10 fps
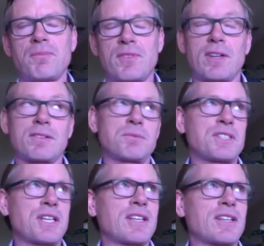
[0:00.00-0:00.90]
It's like
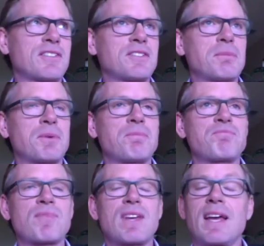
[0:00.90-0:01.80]
ridiculously simple.
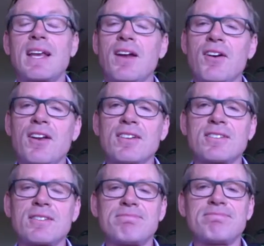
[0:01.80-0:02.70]
And here it
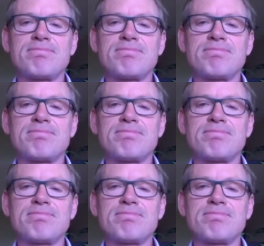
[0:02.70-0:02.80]
is.